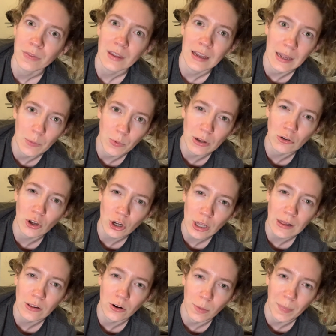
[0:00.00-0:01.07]
it took a
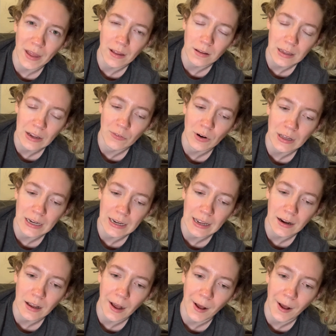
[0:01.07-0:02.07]
little bit, it really did.